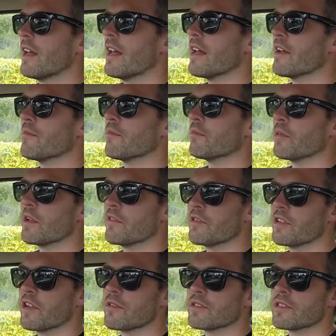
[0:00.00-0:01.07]
Um, but if
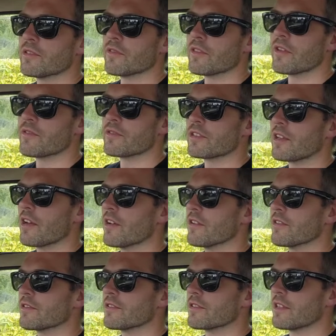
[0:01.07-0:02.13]
you notice on those
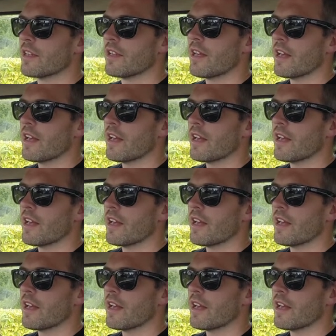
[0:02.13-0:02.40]
cars,